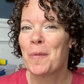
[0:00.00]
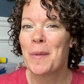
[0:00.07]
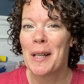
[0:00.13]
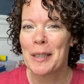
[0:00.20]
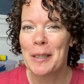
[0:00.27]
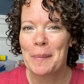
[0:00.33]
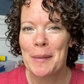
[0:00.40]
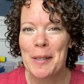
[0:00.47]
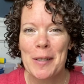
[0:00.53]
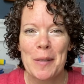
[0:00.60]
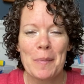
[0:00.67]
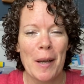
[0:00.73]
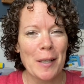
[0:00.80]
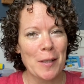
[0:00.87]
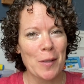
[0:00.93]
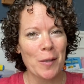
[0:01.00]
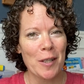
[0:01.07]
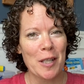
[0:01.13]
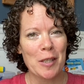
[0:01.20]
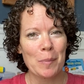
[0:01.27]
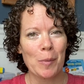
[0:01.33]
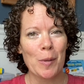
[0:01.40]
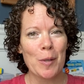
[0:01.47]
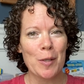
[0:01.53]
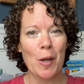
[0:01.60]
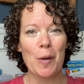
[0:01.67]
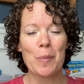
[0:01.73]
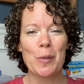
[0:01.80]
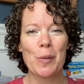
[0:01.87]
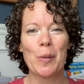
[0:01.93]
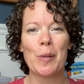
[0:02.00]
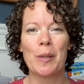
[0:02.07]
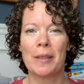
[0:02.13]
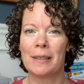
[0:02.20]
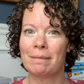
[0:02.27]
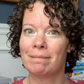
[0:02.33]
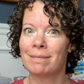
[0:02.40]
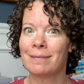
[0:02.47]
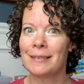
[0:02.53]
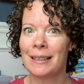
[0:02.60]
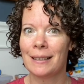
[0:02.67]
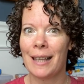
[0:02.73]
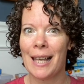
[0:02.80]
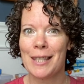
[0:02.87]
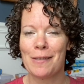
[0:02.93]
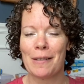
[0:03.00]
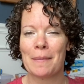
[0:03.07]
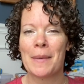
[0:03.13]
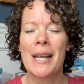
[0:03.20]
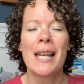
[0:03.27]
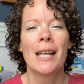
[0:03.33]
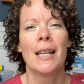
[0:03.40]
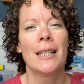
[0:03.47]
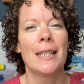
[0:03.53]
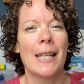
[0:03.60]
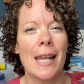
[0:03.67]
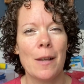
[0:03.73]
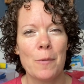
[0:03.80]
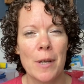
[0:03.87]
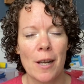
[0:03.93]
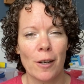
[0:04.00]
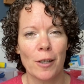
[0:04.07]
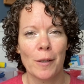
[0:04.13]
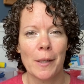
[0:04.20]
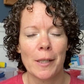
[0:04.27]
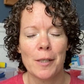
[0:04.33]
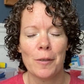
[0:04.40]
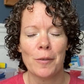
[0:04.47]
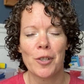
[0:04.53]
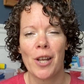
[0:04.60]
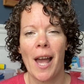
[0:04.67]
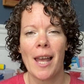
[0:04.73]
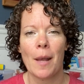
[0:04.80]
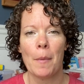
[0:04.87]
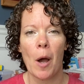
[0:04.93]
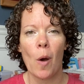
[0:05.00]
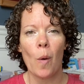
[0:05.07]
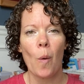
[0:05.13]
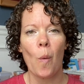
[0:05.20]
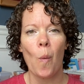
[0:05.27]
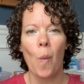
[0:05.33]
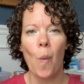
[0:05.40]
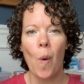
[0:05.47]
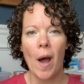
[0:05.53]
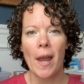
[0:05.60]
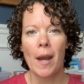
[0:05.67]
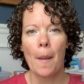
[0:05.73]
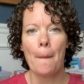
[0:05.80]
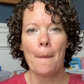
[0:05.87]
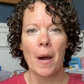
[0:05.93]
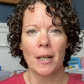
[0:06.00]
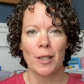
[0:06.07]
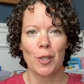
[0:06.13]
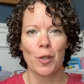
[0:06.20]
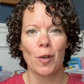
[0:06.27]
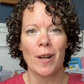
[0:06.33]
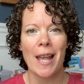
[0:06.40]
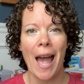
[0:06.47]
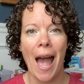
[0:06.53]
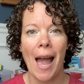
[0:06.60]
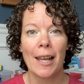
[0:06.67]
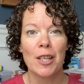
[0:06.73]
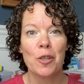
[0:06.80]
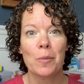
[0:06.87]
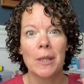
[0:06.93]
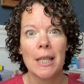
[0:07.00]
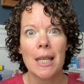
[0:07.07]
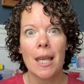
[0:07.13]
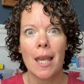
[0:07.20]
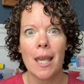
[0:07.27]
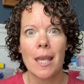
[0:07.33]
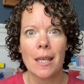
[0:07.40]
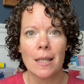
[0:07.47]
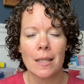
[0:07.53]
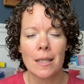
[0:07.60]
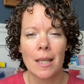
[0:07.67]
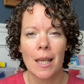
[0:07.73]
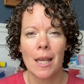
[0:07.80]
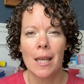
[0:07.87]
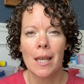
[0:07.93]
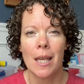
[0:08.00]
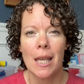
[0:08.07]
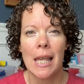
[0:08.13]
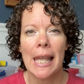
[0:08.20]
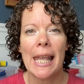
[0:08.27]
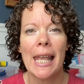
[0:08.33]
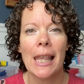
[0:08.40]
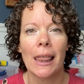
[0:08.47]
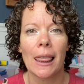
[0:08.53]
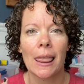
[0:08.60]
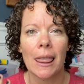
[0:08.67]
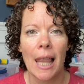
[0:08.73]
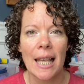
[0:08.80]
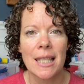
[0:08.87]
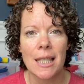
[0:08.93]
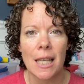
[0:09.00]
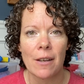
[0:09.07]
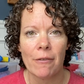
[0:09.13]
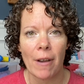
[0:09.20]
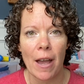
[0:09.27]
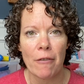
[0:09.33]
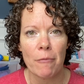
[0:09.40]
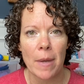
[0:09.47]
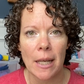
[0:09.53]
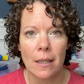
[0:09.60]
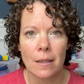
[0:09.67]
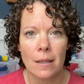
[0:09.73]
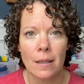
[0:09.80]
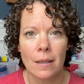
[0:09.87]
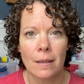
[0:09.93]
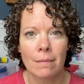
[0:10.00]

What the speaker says: Welcome to the Montessori Explorers Homeschool Classroom. Today we are going to chat about what Montessori actually is in less than 5 minutes.